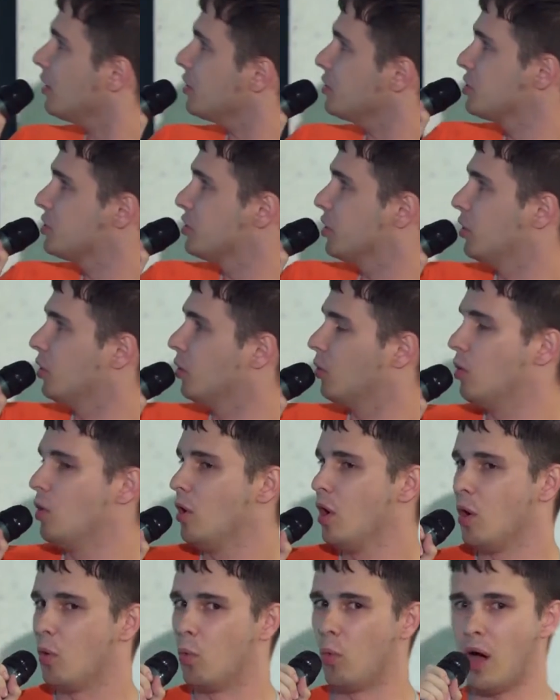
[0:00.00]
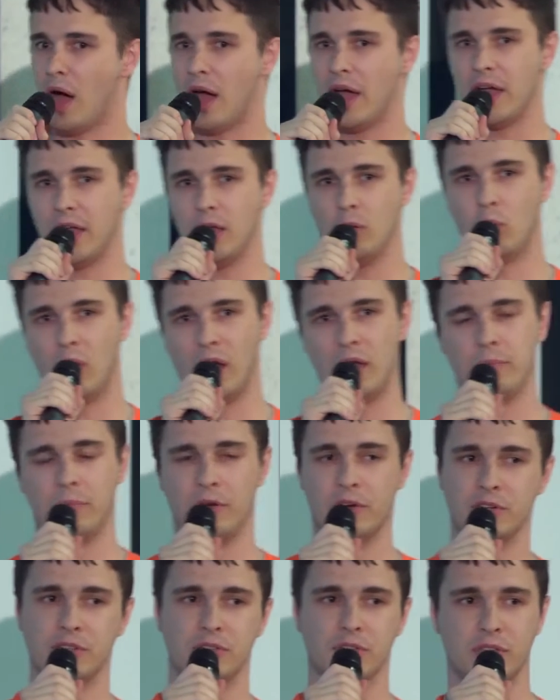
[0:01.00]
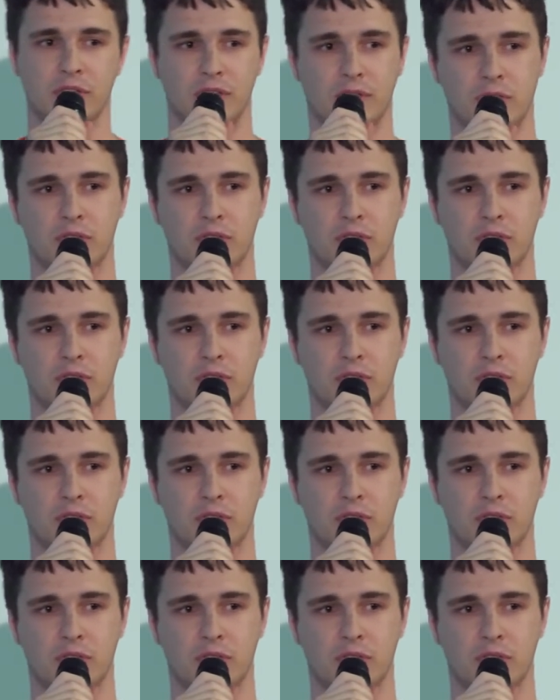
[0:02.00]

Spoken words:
So why parsers are